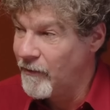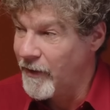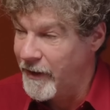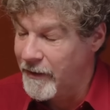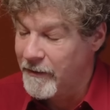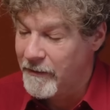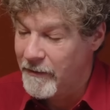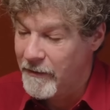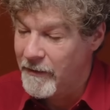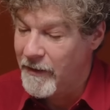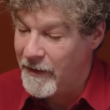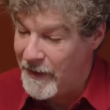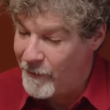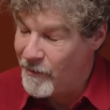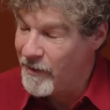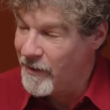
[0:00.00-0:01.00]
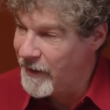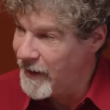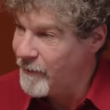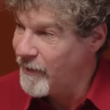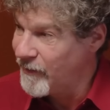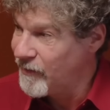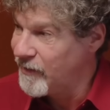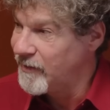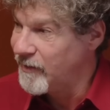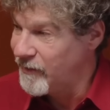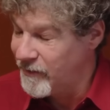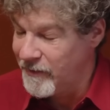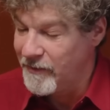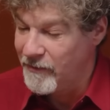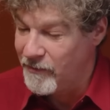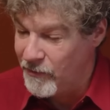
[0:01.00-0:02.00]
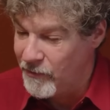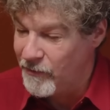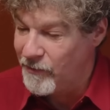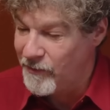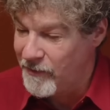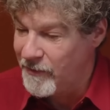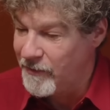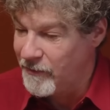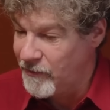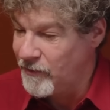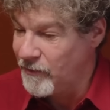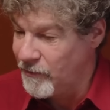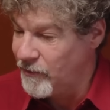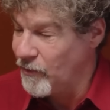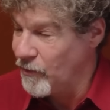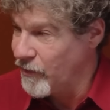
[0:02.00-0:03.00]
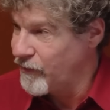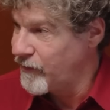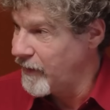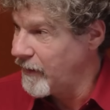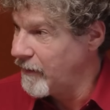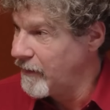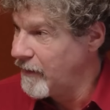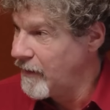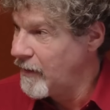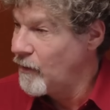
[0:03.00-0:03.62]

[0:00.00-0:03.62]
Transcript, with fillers: when an mRNA message is introduced into your cell,